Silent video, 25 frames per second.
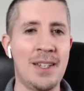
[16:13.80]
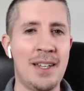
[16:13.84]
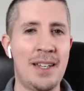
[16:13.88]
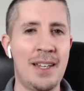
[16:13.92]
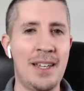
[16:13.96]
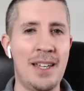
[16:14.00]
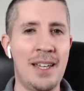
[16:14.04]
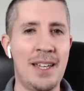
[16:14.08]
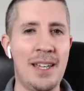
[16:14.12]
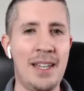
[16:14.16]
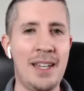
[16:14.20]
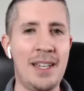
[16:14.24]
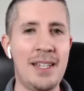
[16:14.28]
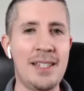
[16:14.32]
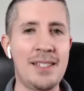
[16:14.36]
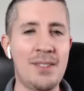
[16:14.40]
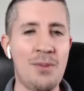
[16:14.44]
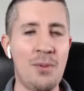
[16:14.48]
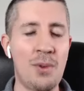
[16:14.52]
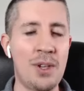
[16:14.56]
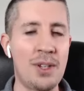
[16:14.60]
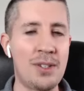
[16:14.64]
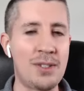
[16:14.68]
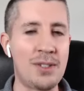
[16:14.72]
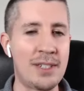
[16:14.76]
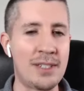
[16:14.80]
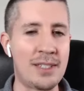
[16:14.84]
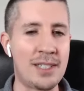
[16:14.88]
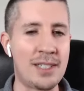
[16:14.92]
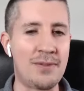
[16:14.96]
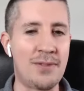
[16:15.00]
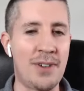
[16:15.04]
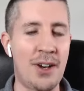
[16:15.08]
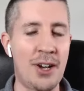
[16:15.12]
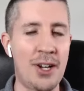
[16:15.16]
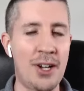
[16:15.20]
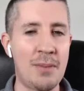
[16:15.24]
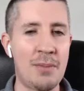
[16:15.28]
it is one of those things that's
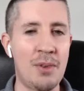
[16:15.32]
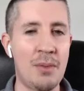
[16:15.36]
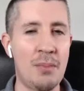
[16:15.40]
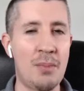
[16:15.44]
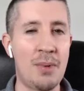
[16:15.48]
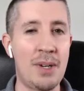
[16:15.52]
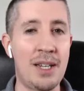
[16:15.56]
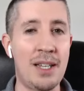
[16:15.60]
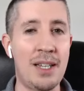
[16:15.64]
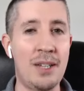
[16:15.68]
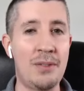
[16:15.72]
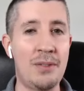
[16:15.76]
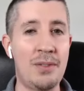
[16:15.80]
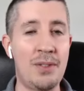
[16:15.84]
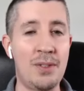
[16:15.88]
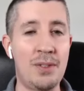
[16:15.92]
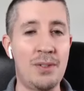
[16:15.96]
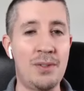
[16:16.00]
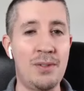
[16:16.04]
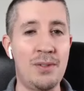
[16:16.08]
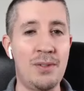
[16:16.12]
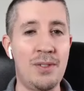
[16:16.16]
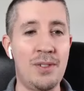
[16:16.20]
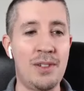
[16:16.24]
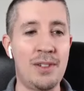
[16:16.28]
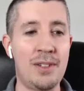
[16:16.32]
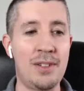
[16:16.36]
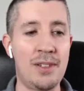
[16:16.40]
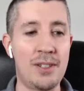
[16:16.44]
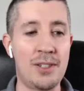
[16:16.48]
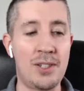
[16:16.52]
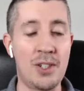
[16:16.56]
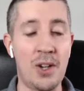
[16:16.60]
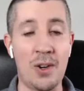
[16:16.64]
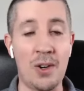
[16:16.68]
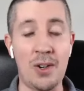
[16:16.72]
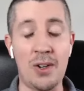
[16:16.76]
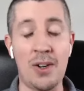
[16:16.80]
valuable. But if you
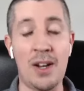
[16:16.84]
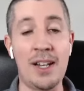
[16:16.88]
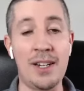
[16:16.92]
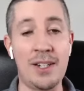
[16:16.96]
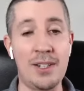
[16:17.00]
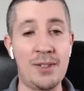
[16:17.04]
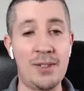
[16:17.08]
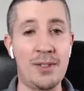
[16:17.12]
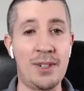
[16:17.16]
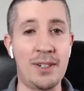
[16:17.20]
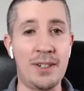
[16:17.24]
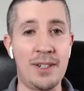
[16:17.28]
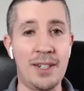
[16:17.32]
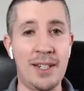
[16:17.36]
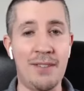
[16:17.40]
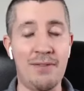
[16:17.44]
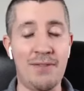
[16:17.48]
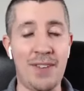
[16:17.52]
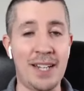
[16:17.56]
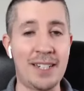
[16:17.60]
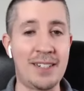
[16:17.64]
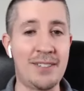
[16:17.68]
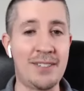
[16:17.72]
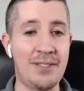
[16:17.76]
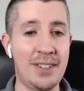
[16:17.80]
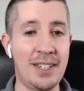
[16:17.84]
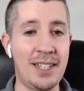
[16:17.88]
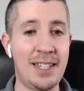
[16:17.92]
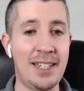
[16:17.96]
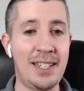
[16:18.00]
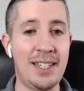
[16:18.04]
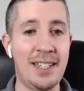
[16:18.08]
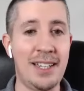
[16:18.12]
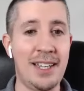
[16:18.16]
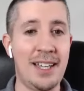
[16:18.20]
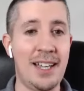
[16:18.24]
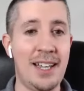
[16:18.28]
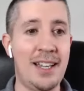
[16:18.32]
don't know how to do it effectively,
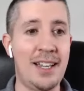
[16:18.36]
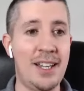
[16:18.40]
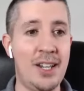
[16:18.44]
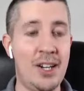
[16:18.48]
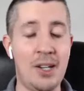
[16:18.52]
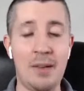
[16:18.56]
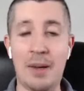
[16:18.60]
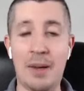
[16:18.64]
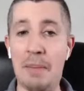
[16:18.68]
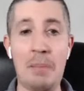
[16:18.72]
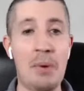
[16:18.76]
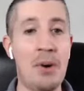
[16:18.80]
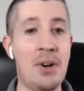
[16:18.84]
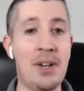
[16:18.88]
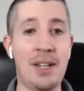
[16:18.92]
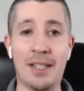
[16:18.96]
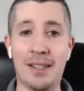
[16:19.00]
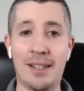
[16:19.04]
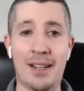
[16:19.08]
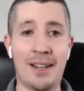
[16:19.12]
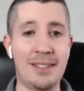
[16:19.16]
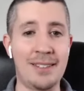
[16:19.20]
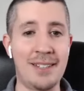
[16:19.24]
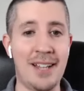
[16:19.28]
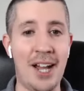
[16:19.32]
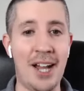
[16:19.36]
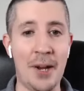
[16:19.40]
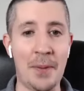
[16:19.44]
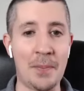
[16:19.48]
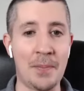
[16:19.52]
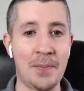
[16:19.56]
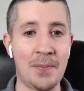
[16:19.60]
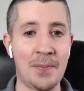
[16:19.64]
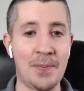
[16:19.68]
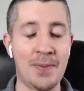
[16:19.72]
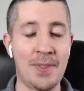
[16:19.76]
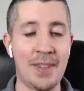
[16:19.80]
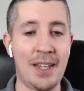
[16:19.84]
you're going to be burning a lot of time.
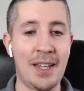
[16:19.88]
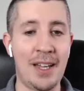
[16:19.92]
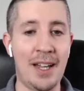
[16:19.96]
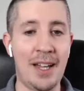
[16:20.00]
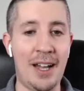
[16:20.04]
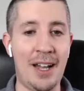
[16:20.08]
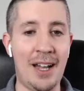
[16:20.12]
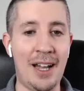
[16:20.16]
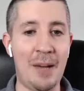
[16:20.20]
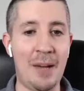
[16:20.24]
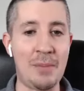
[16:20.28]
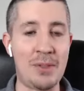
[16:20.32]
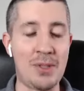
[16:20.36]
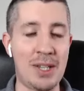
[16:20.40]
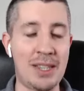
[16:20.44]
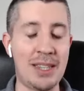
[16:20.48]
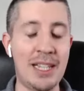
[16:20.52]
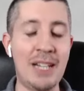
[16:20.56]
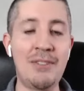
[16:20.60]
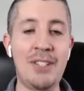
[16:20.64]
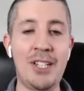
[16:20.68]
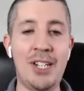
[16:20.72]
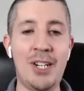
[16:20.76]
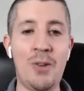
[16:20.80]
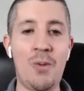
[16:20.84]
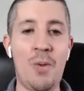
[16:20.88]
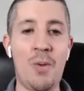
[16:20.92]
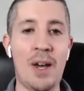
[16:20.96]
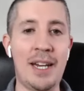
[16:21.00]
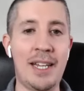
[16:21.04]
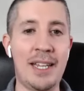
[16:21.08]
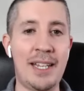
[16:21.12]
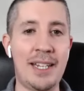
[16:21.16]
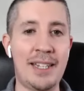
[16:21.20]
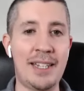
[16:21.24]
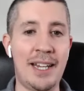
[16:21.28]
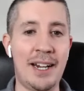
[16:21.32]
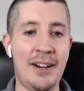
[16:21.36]
So I love that you went
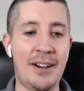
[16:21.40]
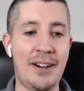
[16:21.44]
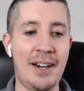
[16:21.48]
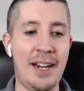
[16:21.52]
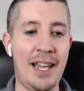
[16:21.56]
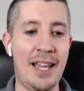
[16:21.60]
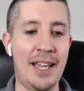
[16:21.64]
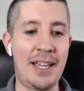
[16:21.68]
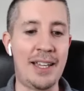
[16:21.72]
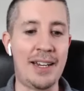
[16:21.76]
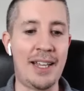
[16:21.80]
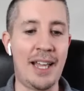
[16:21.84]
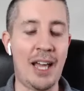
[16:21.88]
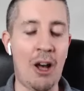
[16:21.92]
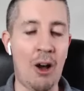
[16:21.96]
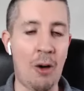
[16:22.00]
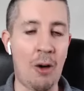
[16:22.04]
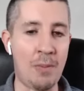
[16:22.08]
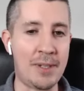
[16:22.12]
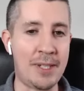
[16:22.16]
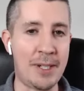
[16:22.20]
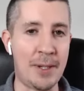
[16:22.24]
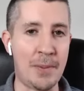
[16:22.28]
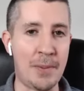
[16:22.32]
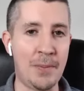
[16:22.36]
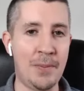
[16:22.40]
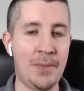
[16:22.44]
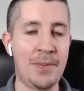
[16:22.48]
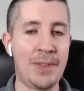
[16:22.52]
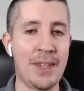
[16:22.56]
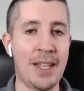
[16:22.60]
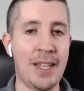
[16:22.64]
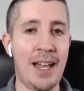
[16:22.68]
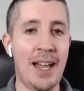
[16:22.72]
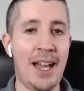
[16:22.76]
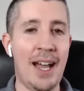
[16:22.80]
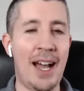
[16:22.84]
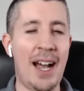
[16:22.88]
in there and helped him.
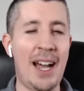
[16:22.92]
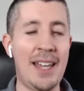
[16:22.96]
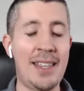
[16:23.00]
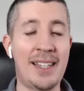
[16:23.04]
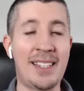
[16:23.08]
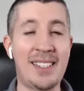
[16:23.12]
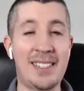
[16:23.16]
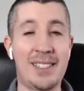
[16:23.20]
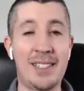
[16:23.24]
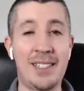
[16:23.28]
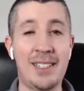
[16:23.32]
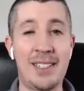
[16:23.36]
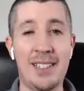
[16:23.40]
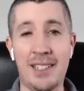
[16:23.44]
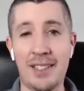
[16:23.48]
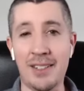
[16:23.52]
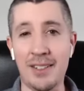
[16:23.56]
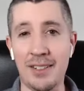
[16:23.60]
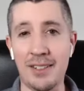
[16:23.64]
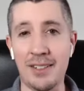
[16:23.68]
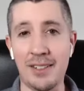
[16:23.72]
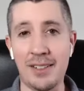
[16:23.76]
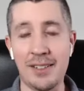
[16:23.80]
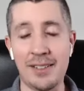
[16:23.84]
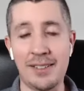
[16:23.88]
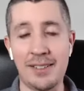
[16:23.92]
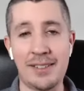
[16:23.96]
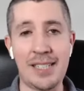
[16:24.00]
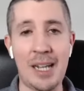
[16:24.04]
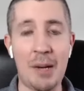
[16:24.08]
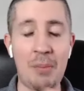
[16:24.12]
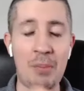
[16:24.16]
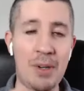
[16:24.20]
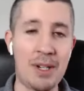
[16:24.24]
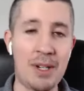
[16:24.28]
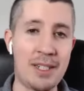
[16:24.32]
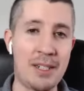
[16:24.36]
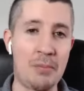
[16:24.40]
I think there's another
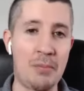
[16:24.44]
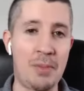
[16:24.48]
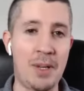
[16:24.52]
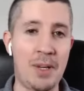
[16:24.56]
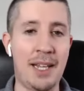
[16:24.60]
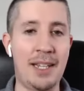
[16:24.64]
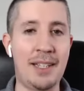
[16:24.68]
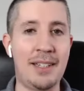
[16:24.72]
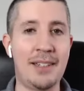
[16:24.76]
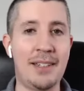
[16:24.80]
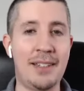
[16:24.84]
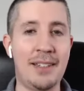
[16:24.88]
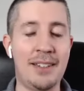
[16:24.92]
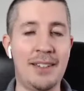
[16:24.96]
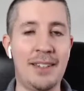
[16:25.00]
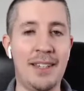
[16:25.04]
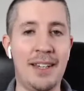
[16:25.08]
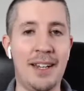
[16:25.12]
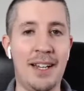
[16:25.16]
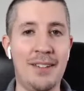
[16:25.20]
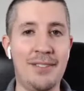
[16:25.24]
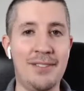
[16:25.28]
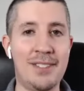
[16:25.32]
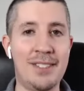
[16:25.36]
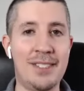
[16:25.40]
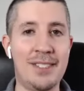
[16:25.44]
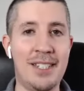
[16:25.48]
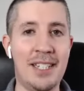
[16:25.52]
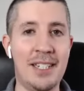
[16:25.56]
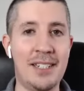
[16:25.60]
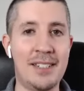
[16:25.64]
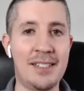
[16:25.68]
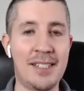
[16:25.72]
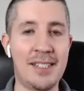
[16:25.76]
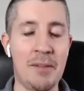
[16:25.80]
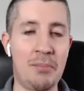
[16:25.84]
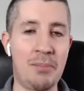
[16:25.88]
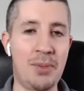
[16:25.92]
separate debate that I've seen
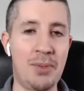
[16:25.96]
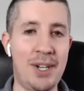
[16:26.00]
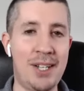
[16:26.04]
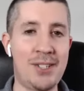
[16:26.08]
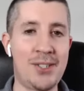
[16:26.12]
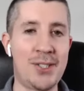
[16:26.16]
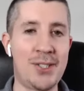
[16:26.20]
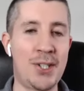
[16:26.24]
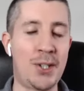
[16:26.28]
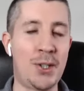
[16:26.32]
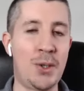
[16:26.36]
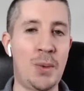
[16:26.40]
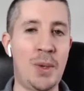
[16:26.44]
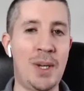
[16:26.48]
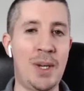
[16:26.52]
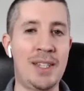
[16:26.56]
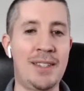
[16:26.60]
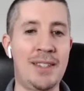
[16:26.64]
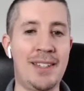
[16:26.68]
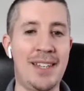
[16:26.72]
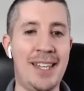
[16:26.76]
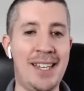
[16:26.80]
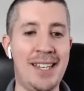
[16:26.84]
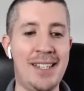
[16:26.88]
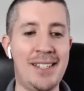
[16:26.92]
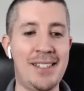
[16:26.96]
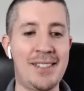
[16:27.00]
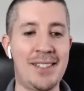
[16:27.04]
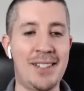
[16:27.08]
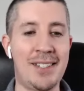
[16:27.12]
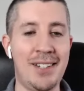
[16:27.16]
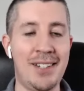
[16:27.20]
some brands struggle with is